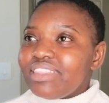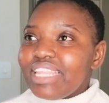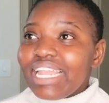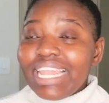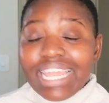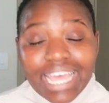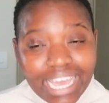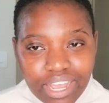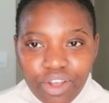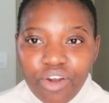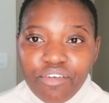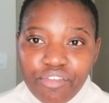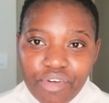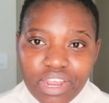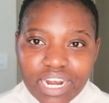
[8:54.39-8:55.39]
the
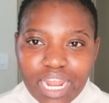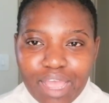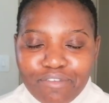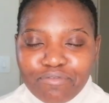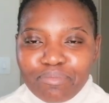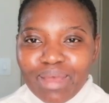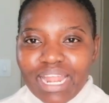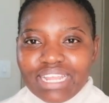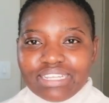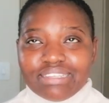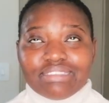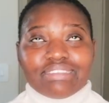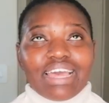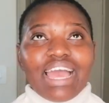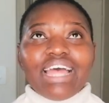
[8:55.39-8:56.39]
lack of work-life balance